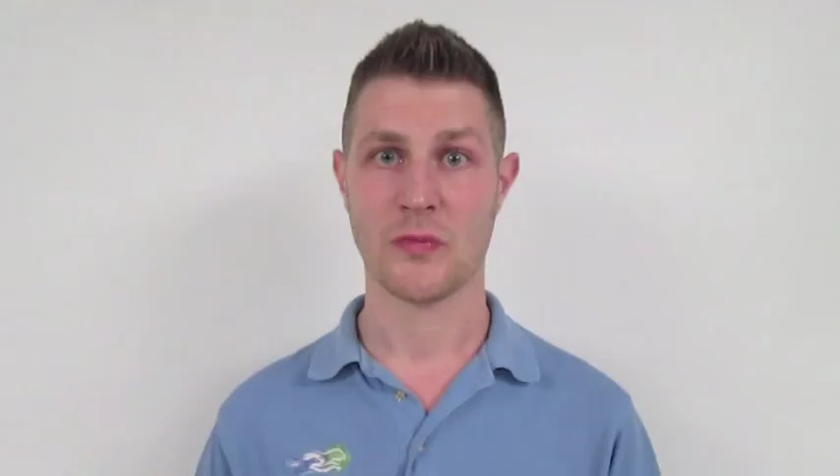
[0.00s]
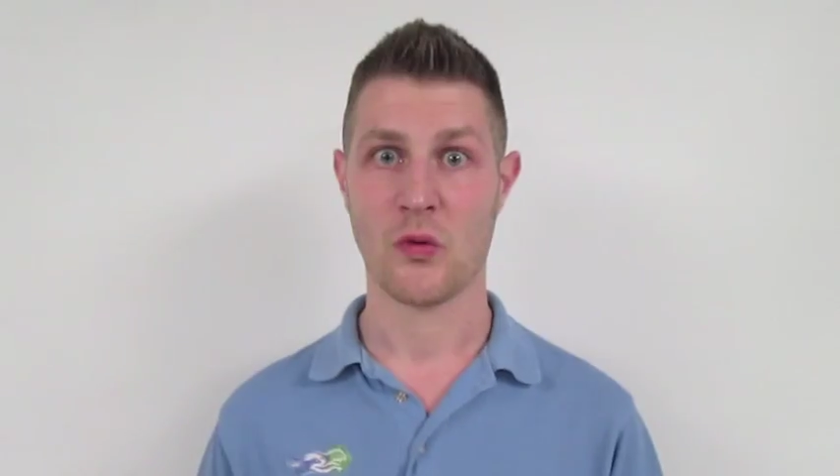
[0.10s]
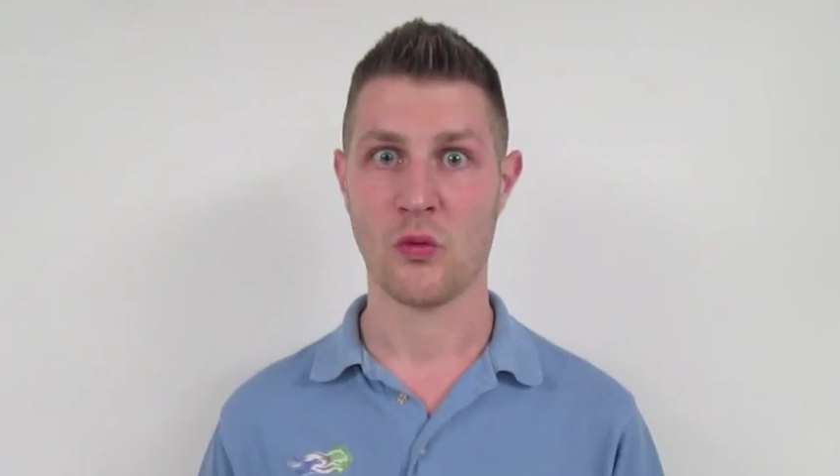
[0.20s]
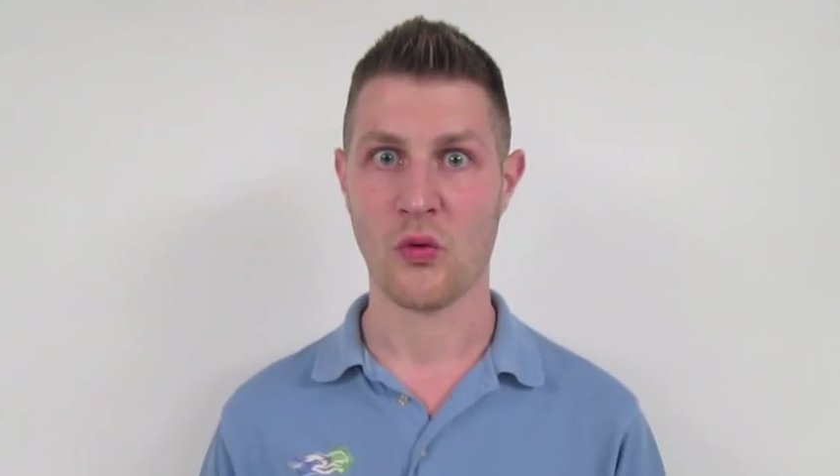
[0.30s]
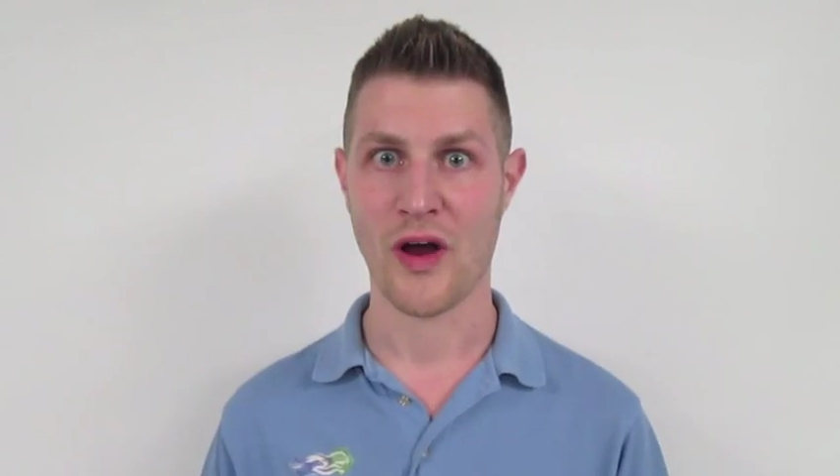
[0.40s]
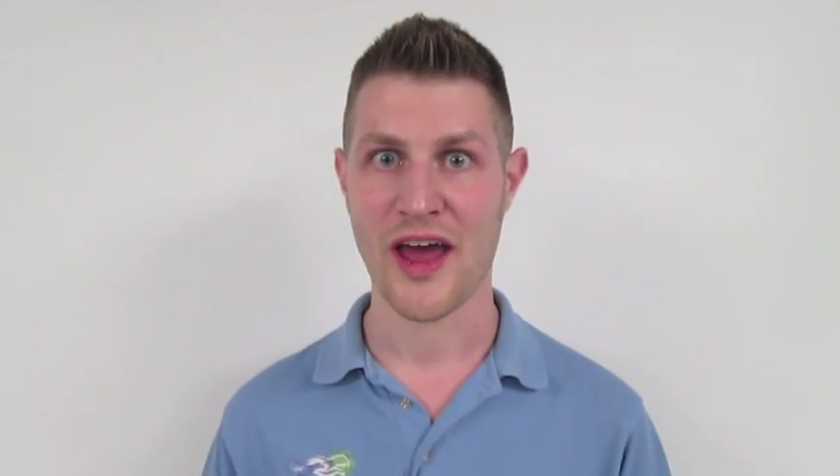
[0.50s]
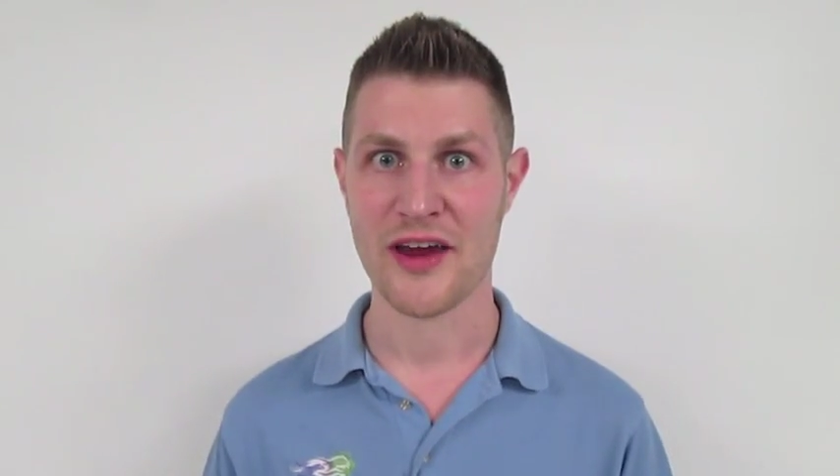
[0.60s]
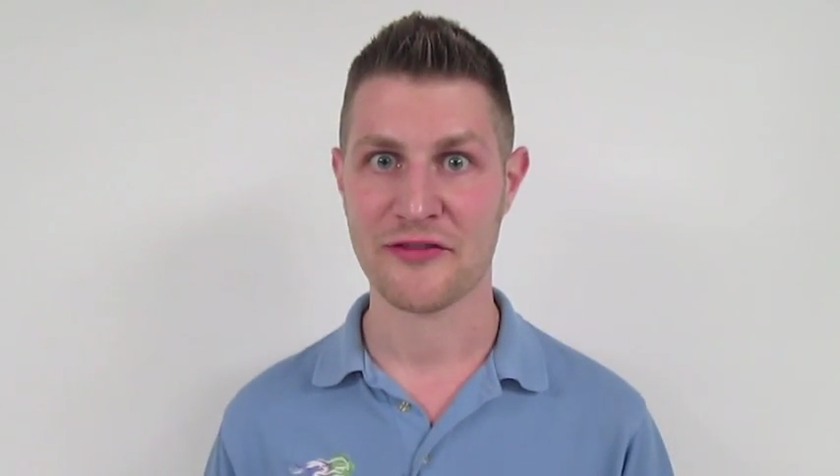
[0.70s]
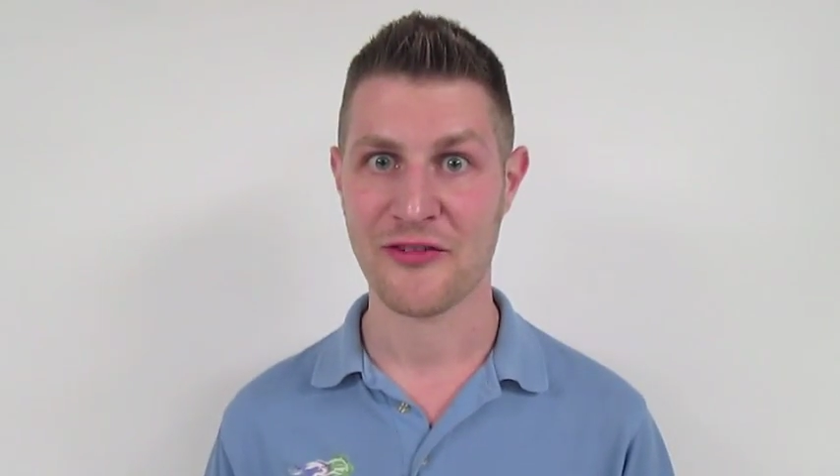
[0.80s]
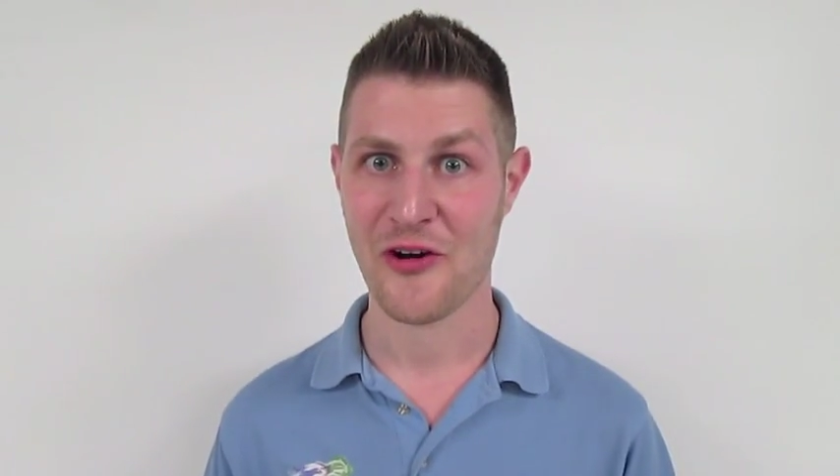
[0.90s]

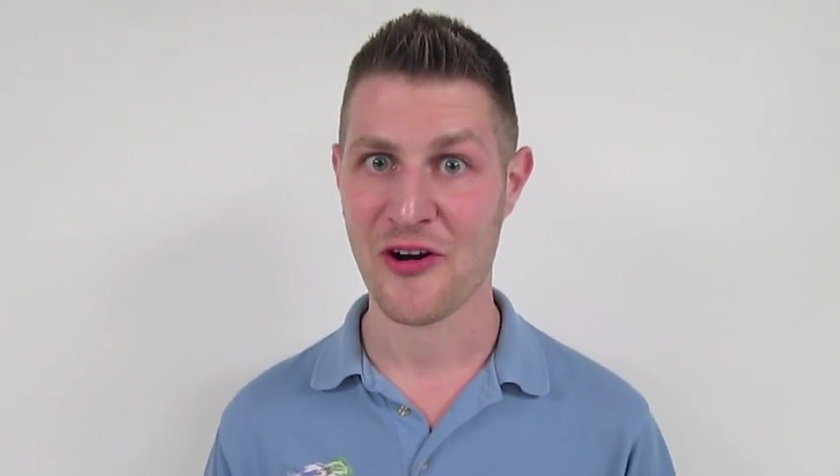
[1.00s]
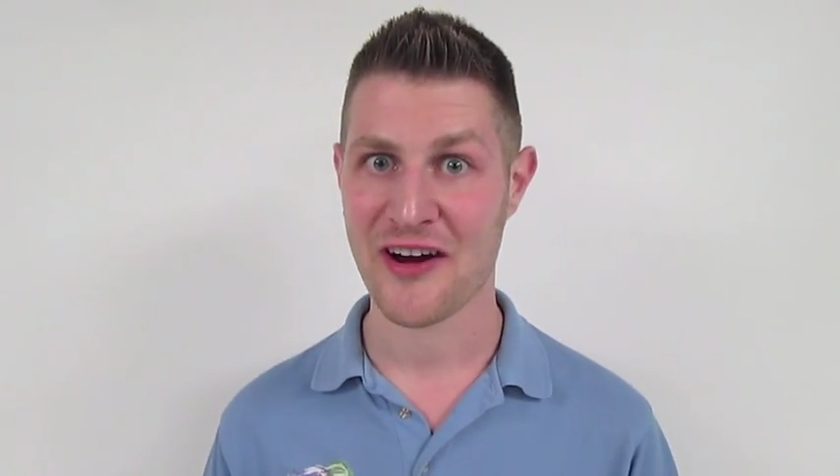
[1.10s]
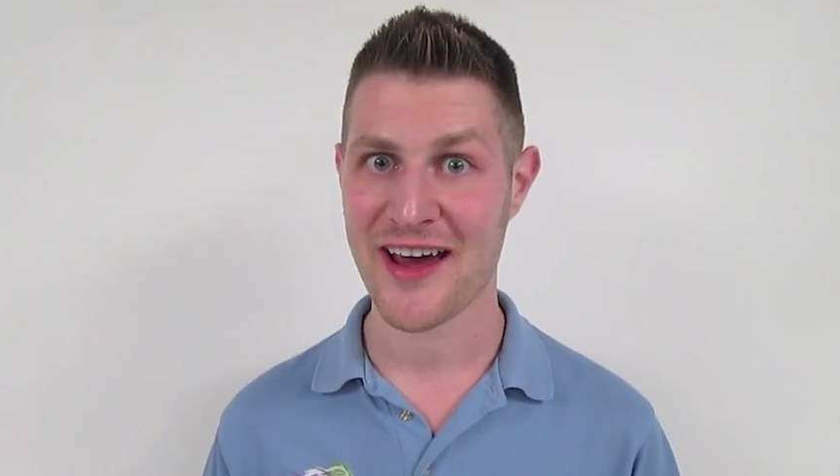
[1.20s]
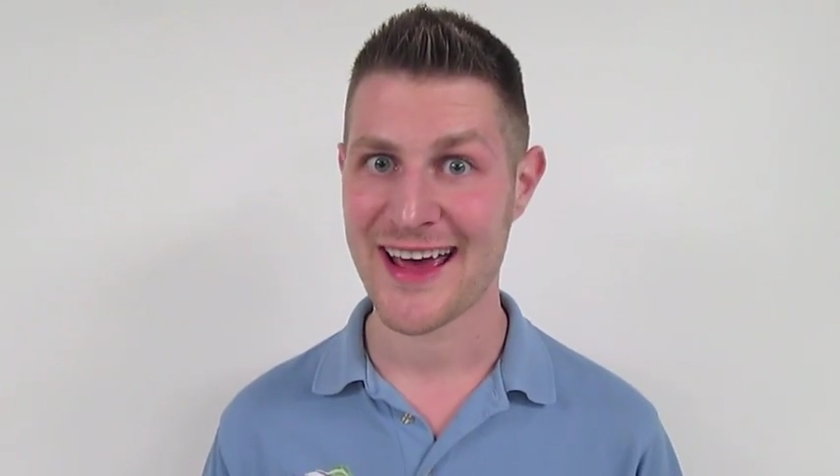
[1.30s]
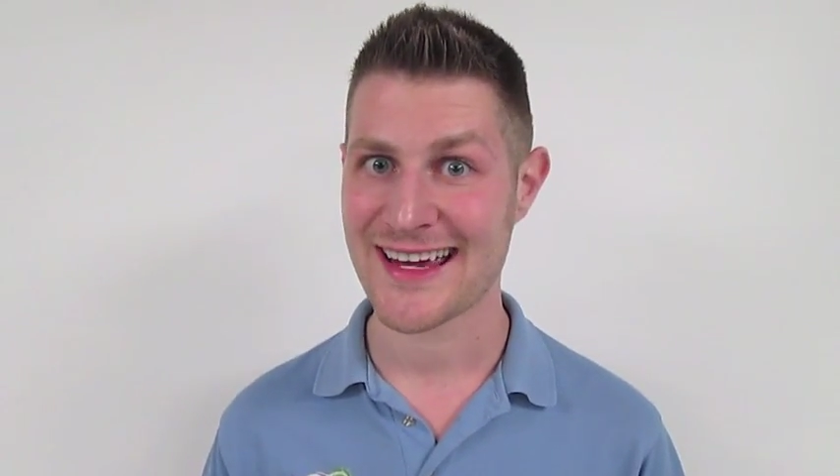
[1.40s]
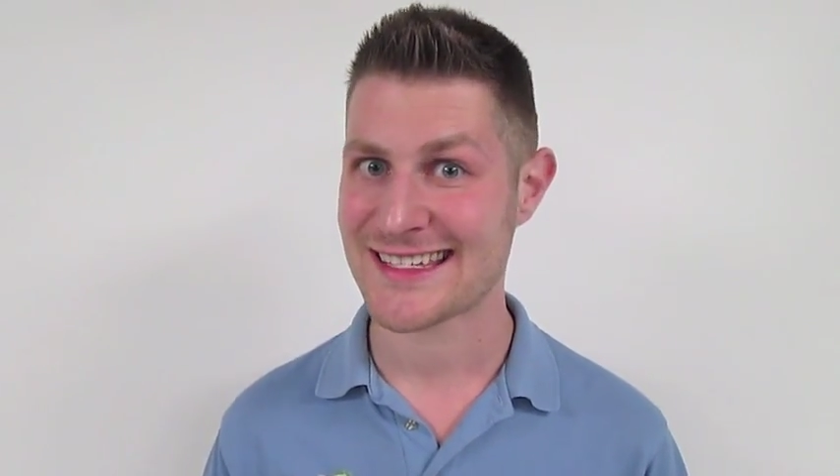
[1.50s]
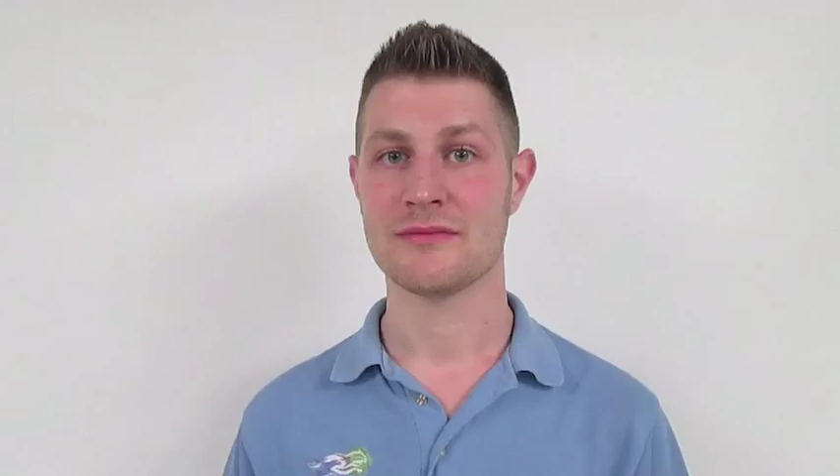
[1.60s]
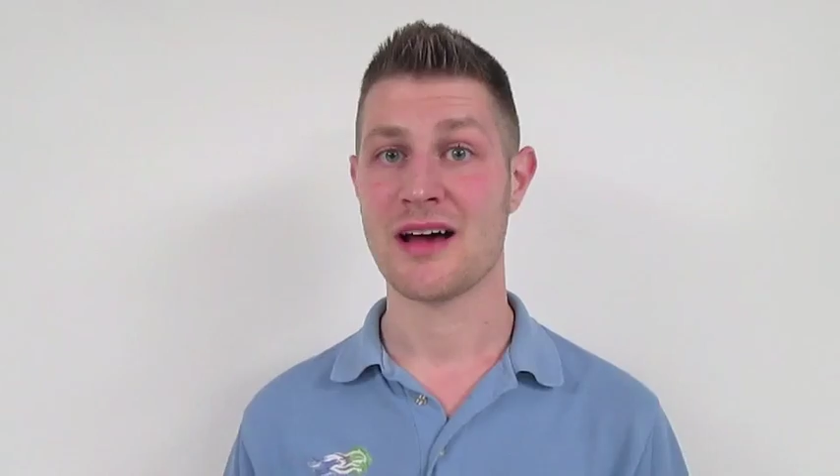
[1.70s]
Wait for it!